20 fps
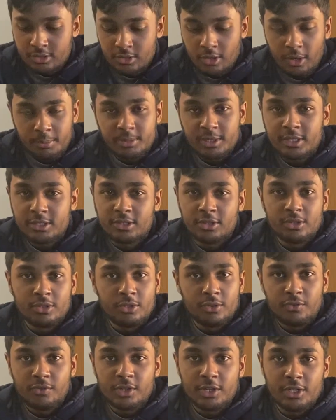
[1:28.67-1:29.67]
So updates on
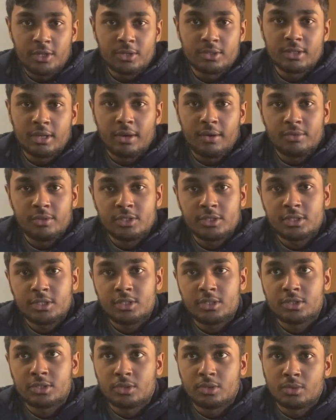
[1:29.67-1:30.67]
new videos, obviously,
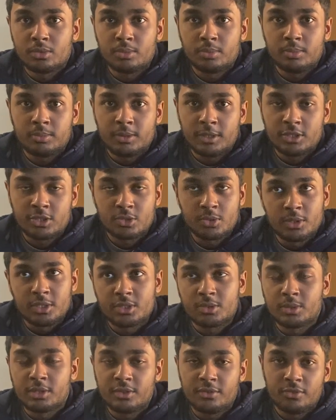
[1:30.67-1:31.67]
so it's twenty
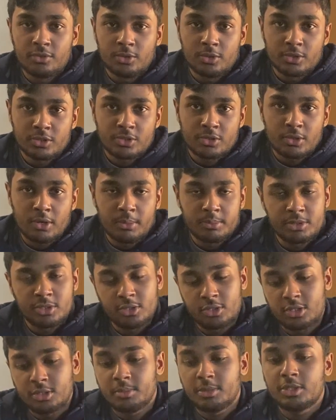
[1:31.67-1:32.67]
twenty-four, so I'm still
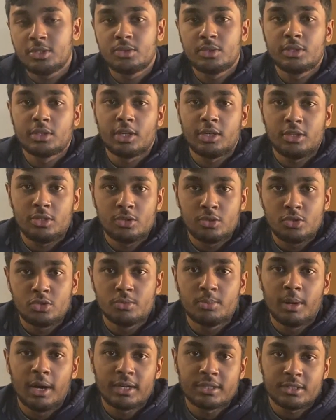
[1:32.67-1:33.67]
going to be doing like YouTube
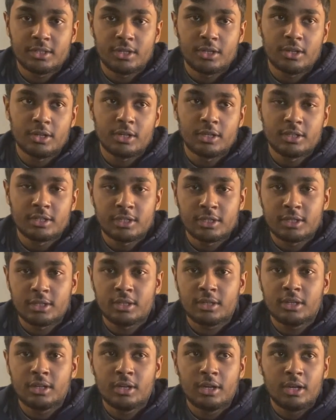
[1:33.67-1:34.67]
boxing content.
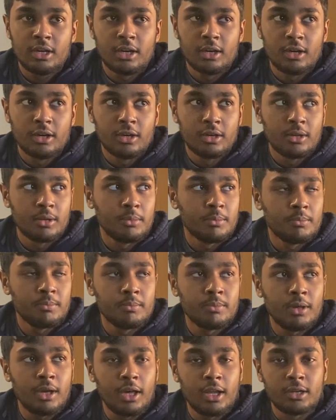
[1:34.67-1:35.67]
Um,
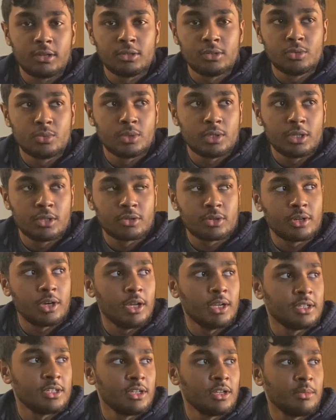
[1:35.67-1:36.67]
I don't know what other
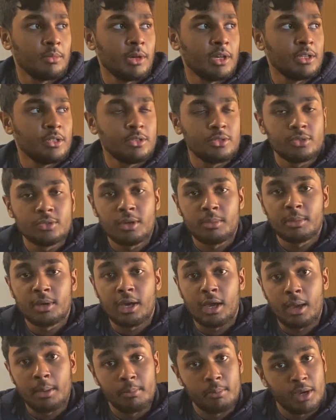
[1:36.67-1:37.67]
content I might do. I might,
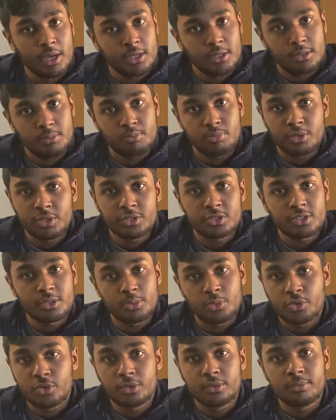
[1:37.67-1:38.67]
I might bring some
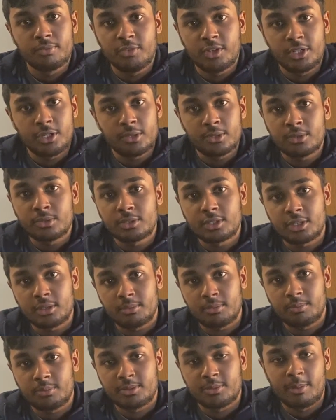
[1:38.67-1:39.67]
old video
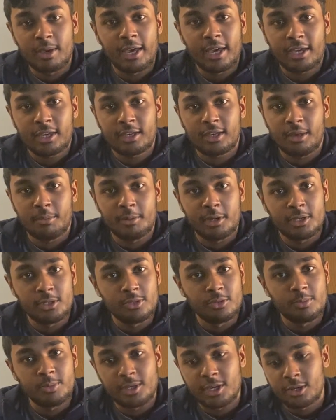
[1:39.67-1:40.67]
types back. I might
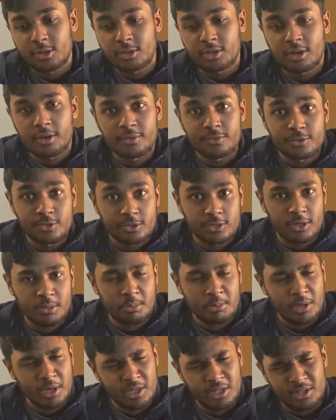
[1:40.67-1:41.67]
do piano covers. I
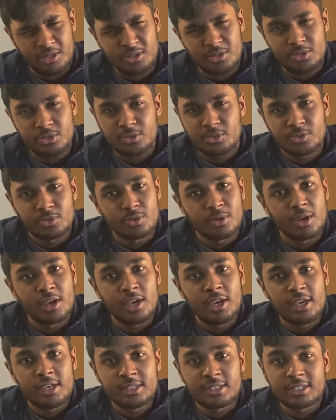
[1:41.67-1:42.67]
might do
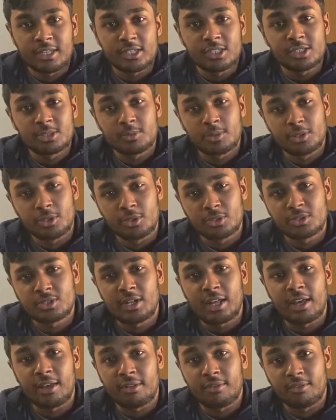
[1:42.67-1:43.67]
sketches, but those are
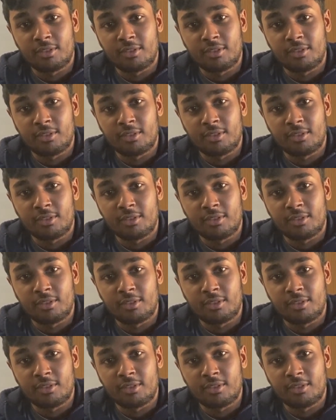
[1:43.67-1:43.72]
not